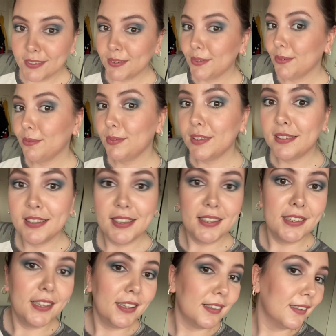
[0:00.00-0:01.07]
we'll see
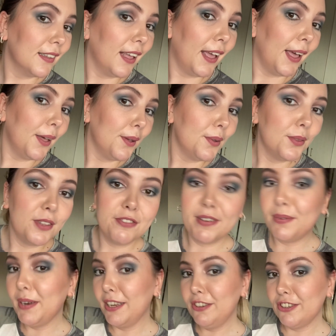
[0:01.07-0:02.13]
how the
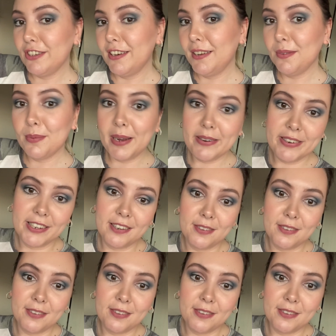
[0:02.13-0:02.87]
foundation is wearing.